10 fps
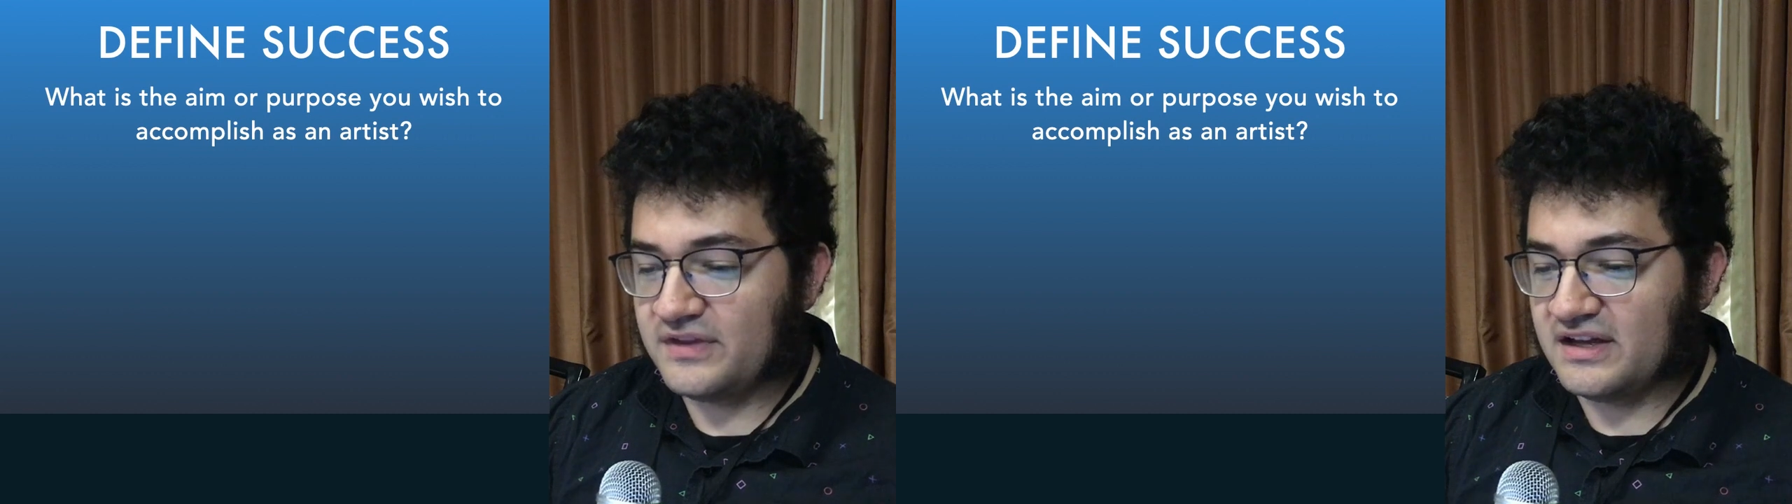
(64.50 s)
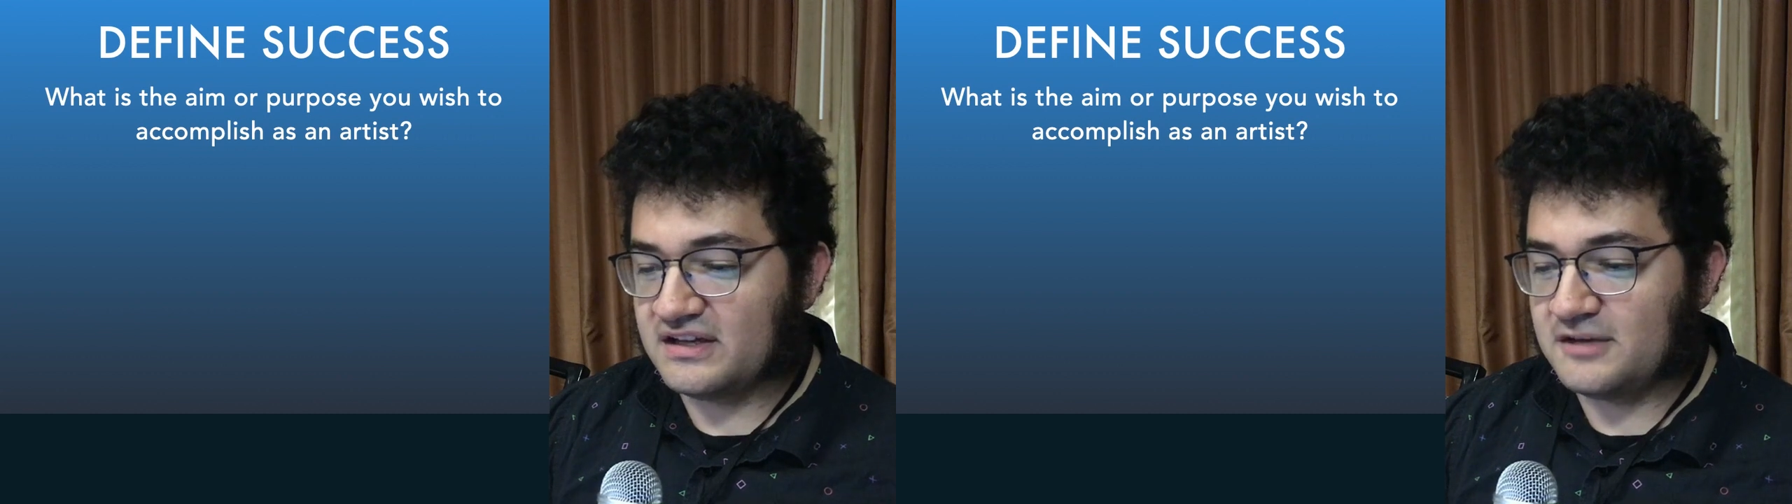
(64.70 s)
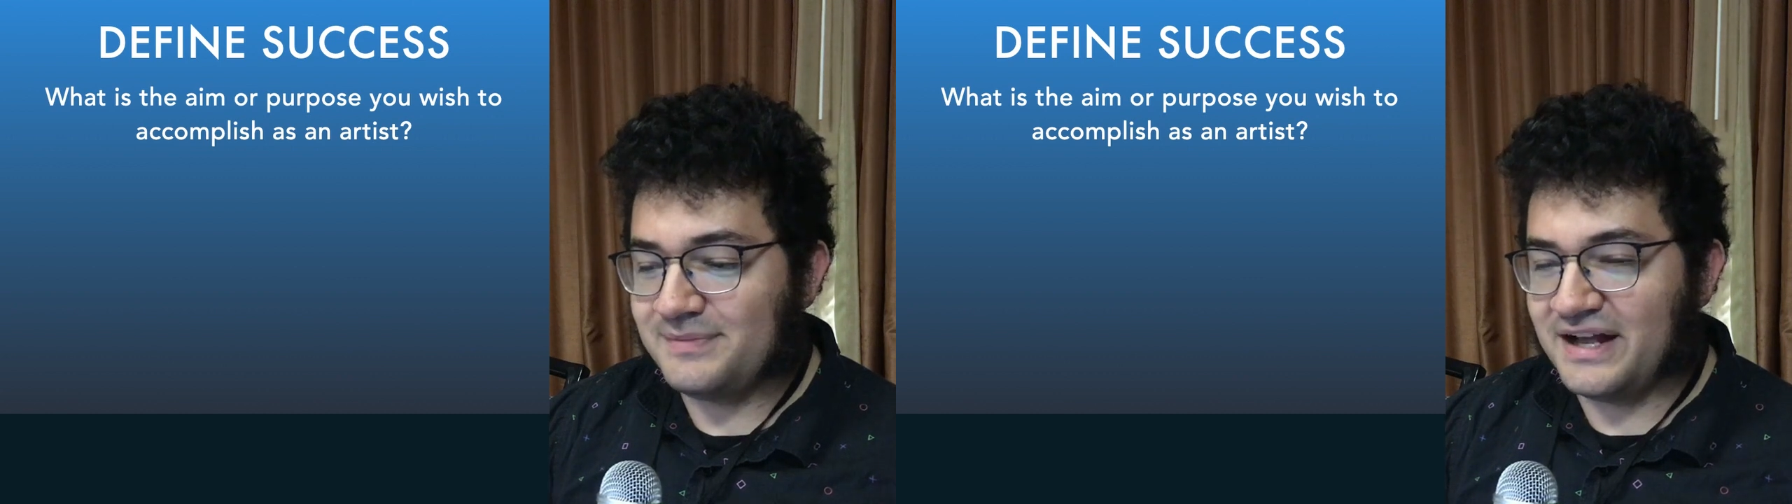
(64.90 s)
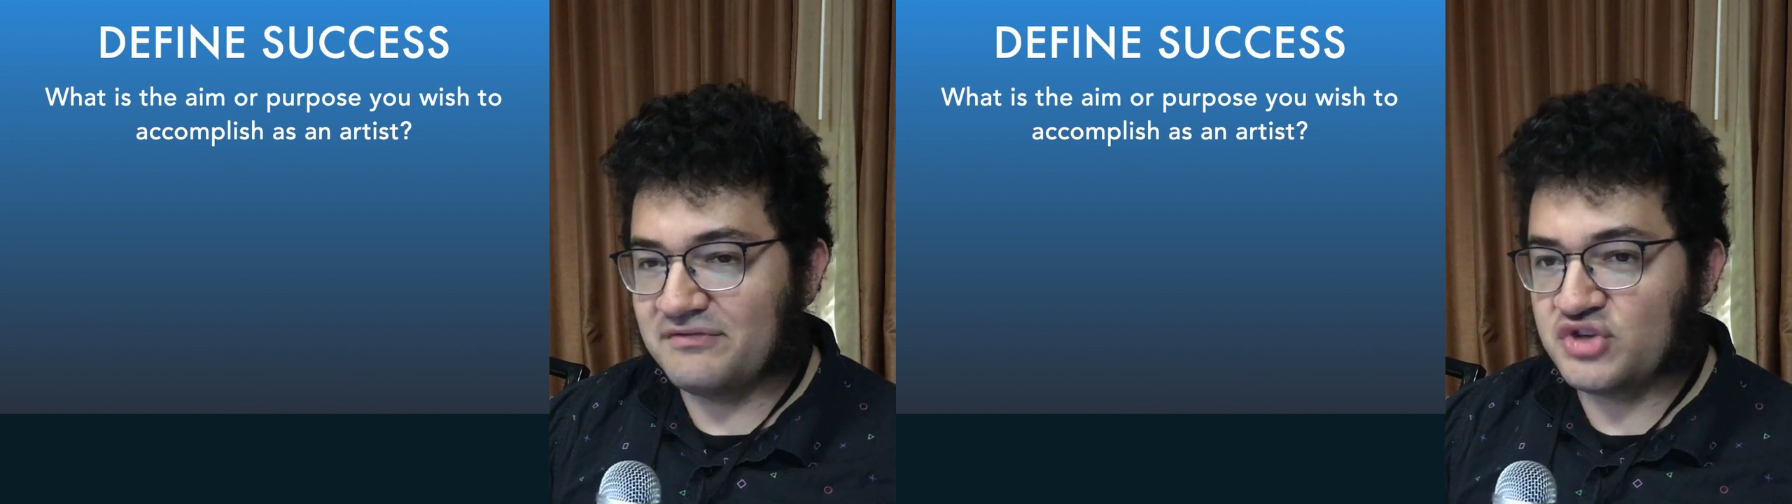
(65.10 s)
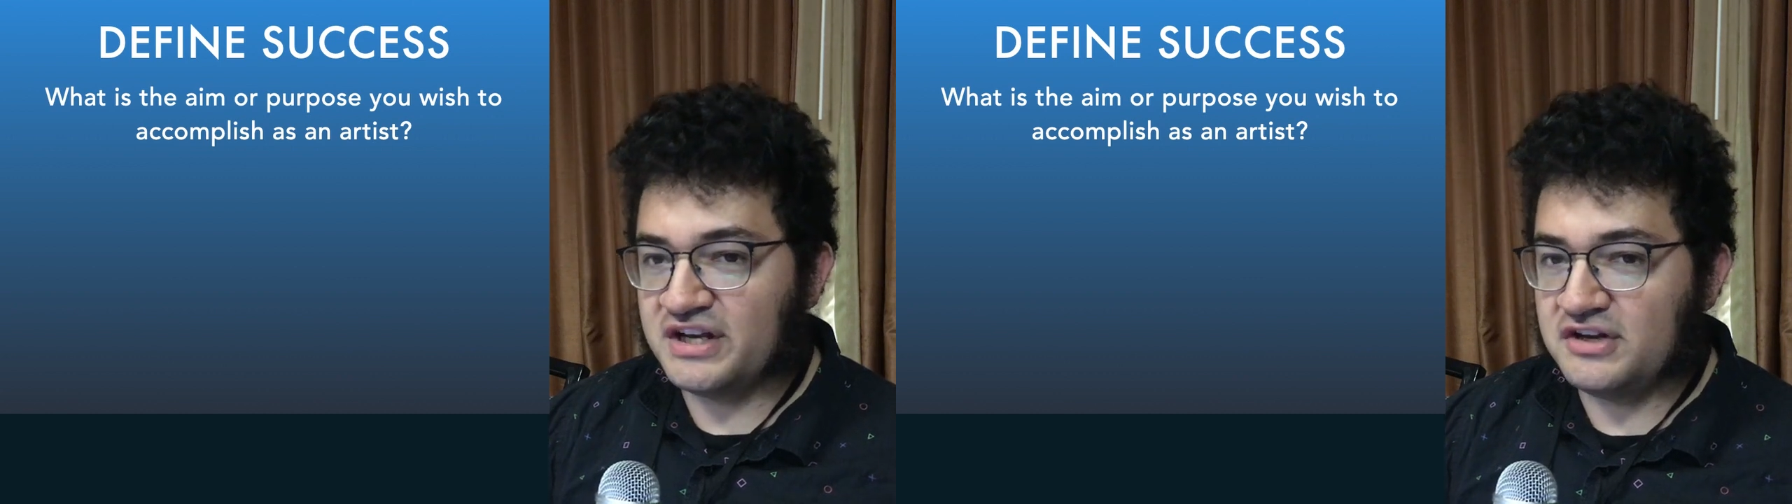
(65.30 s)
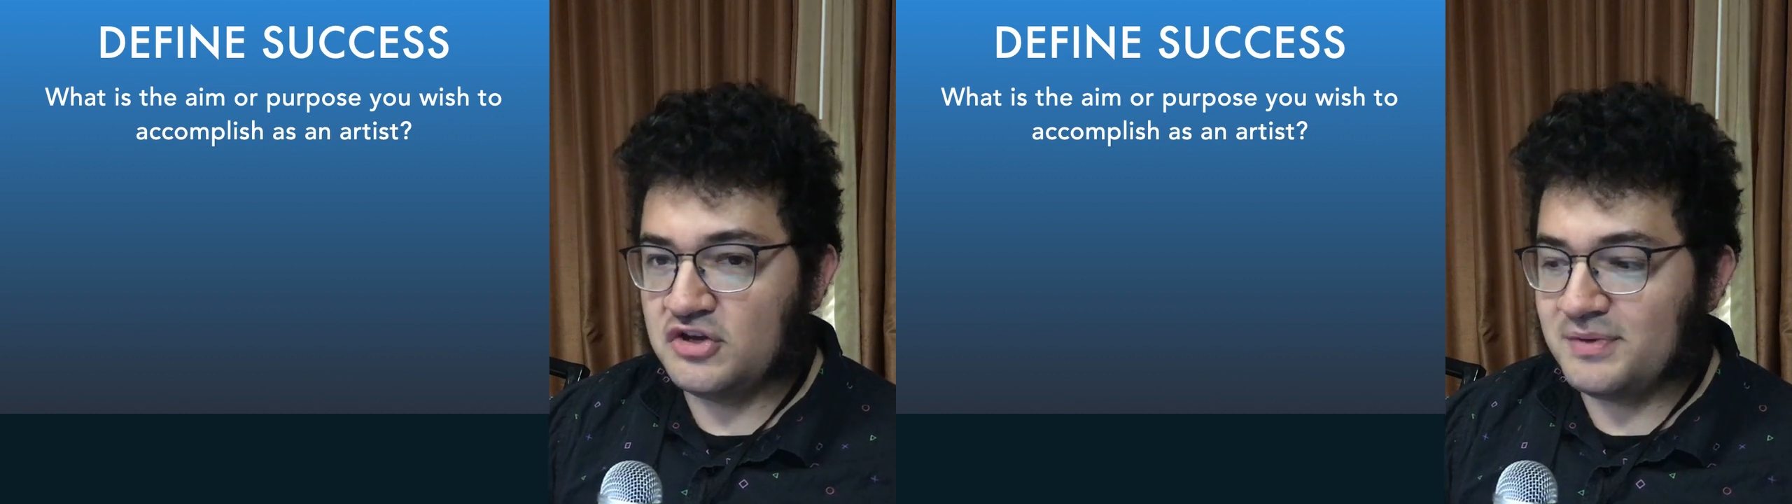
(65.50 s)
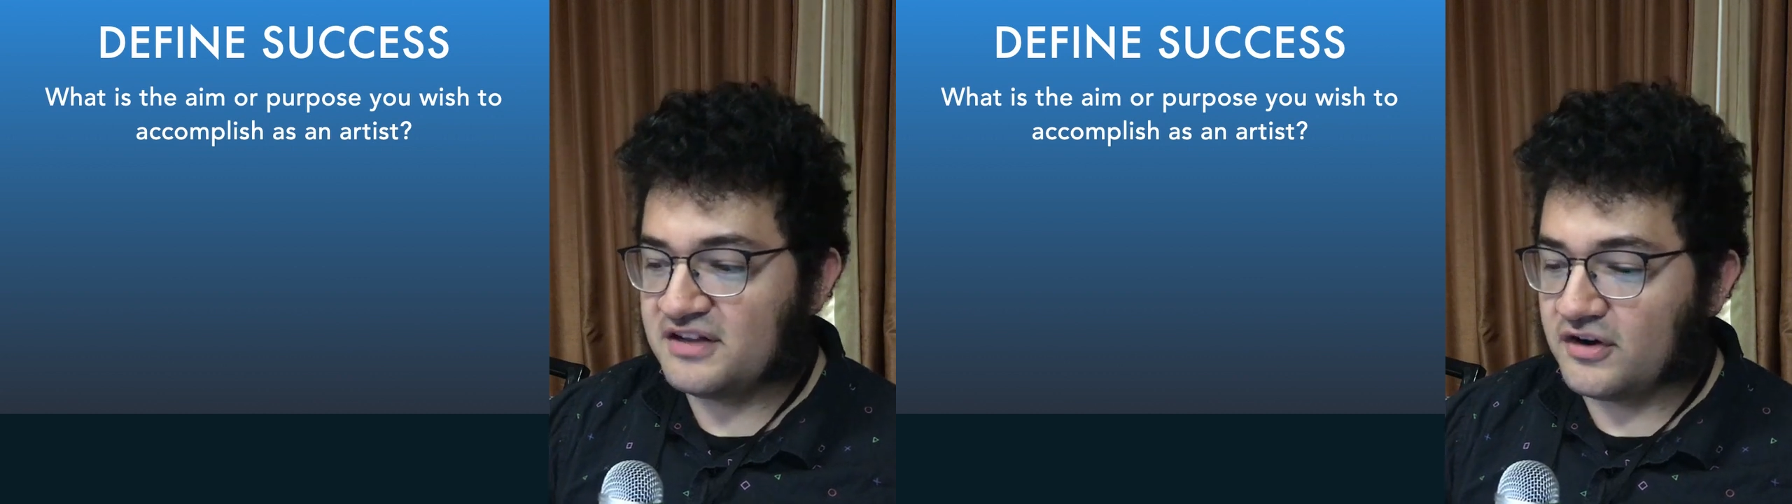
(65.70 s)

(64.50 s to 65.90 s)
It can be kind of tricky to do because